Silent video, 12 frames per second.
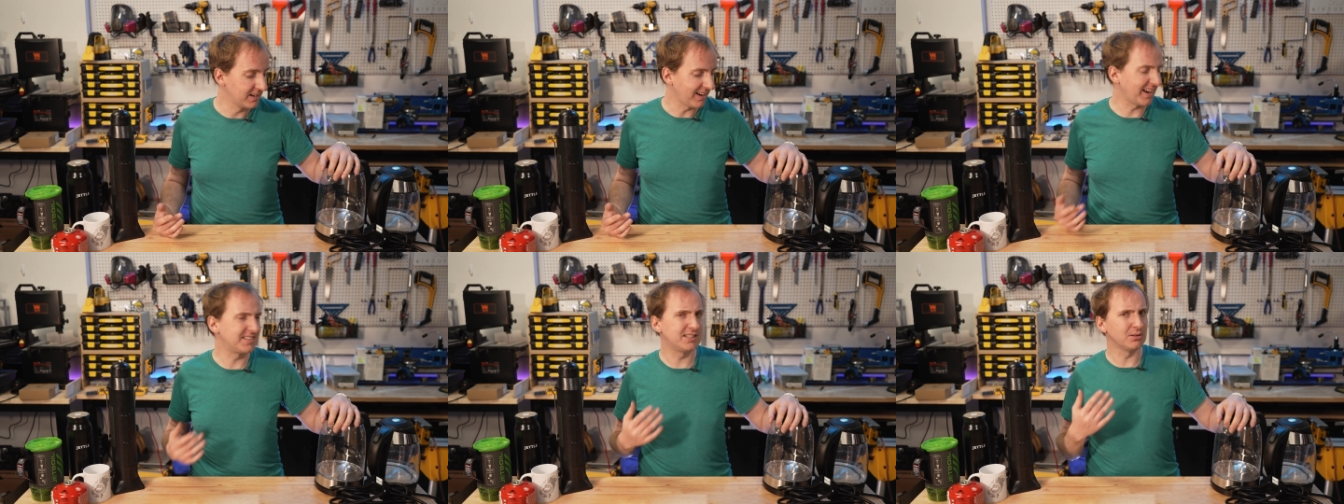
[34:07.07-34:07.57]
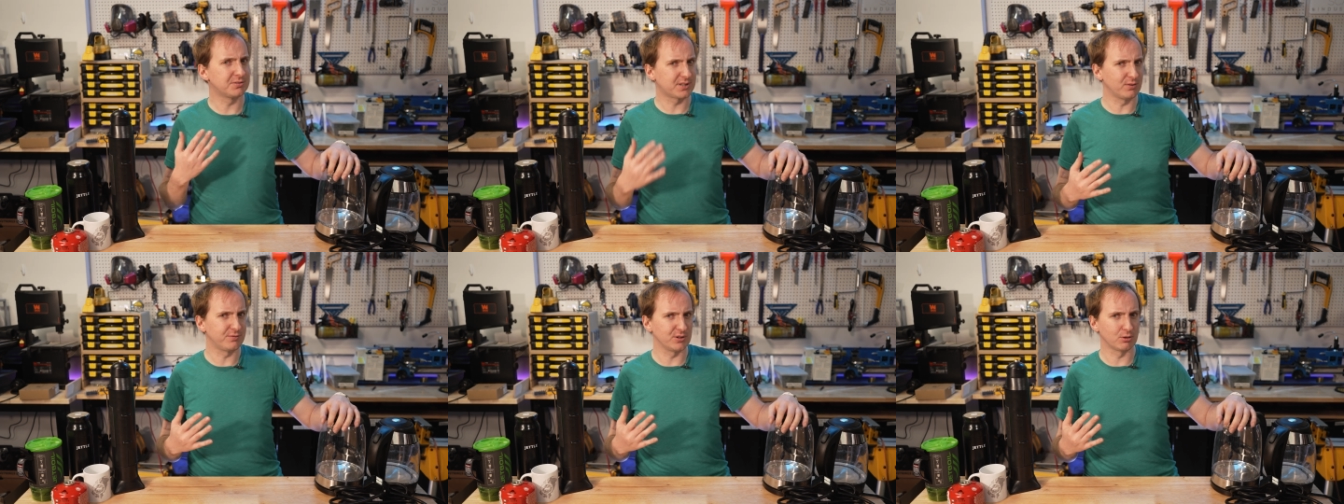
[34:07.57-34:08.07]
I still
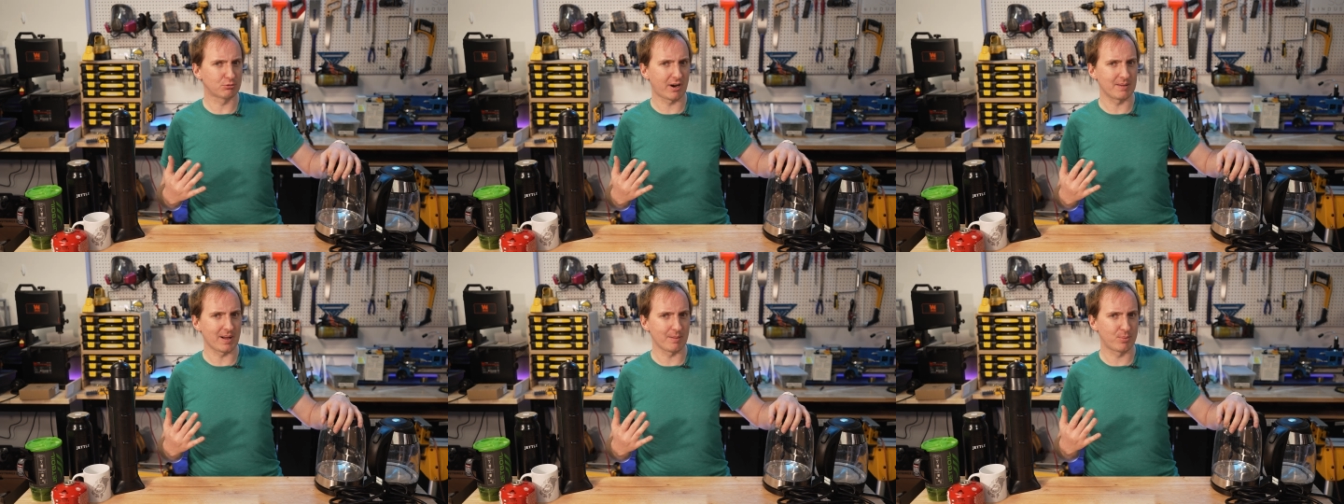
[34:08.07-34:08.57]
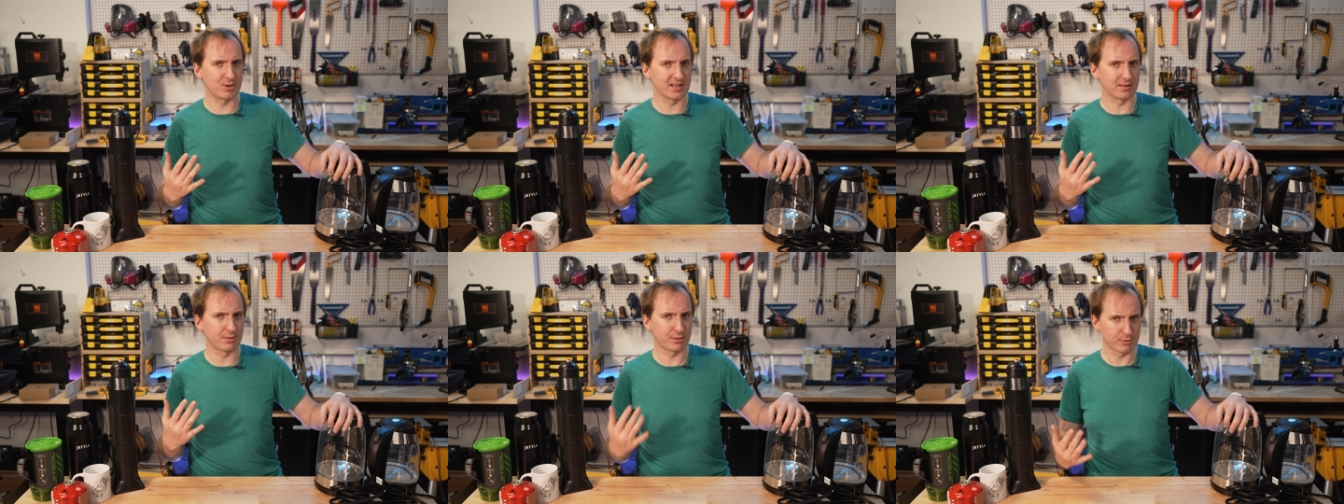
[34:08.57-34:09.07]
don't feel great about
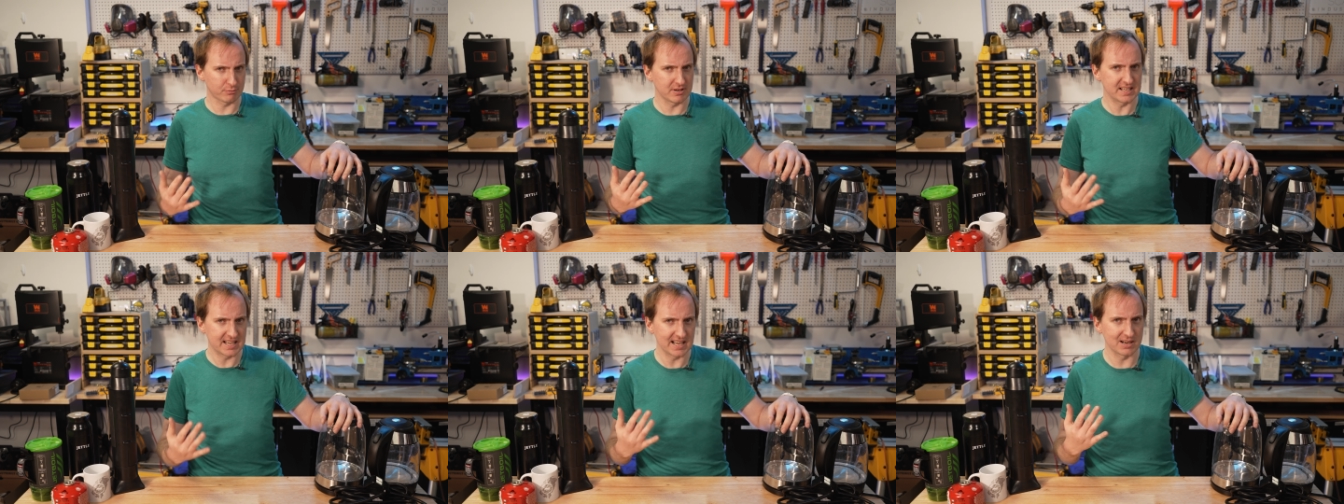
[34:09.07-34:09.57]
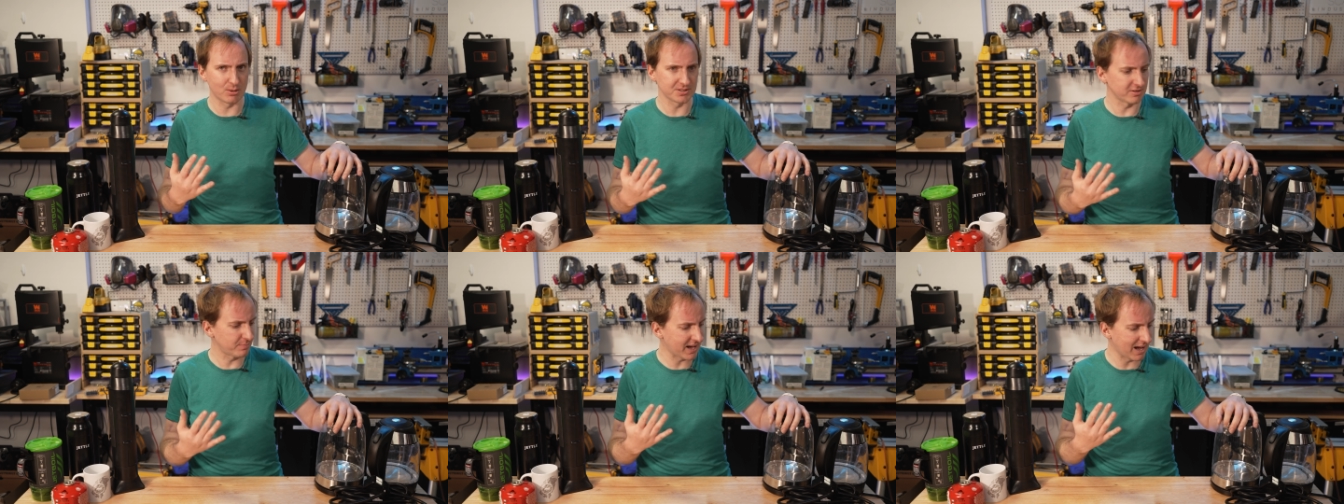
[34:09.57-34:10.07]
putting 3 kilowatts
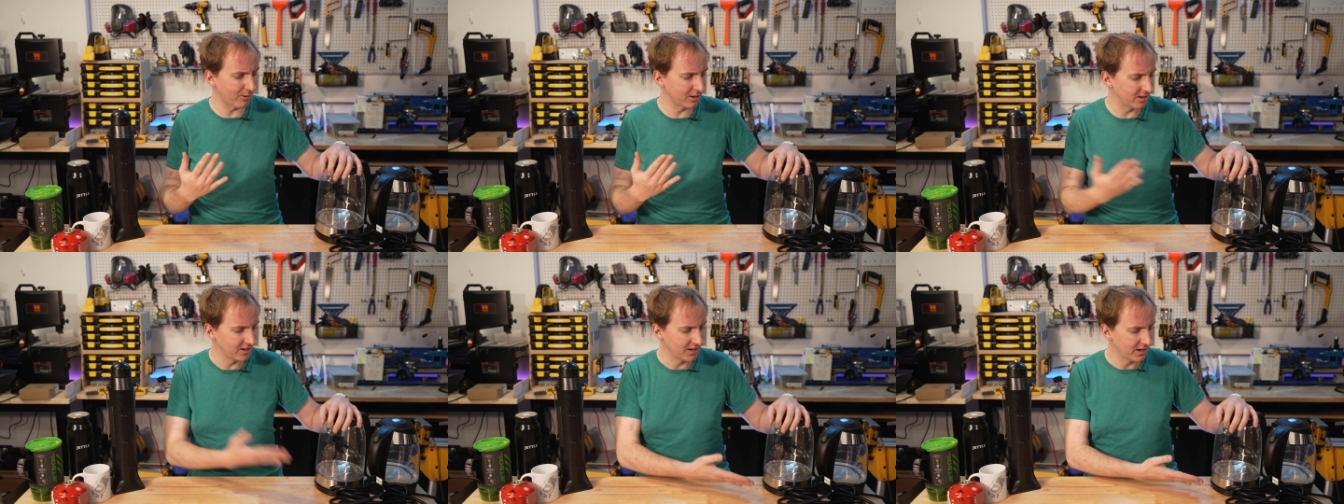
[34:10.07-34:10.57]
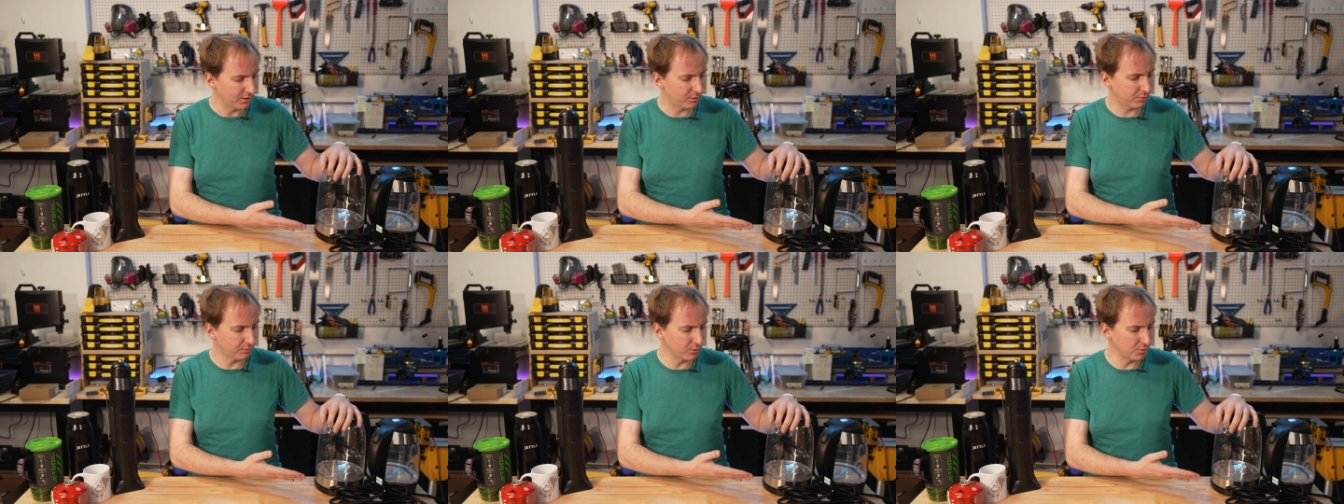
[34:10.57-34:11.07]
of power
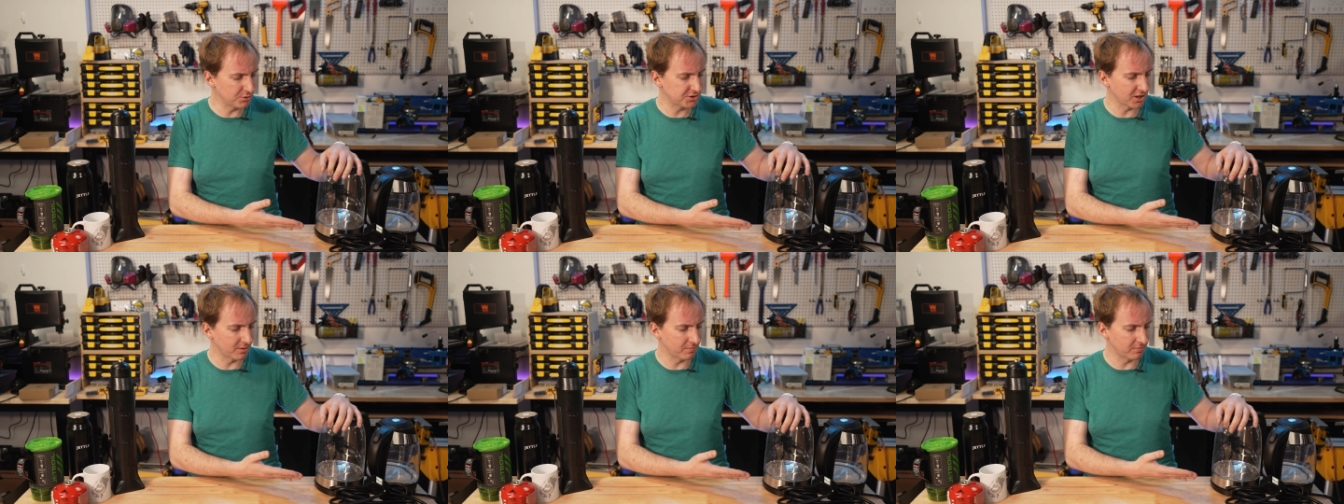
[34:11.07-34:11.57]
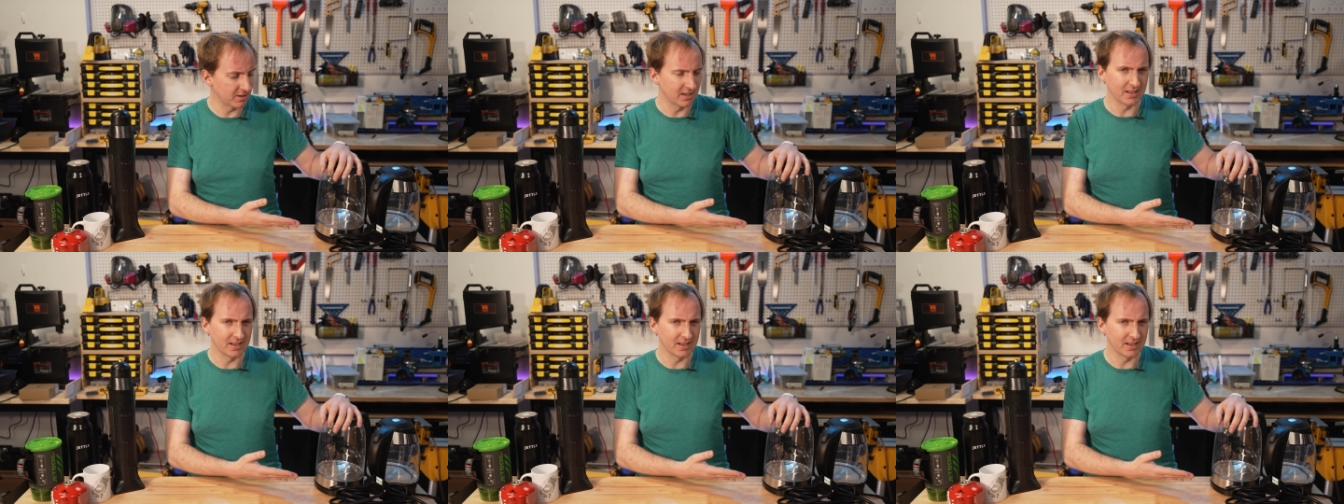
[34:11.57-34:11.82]
through some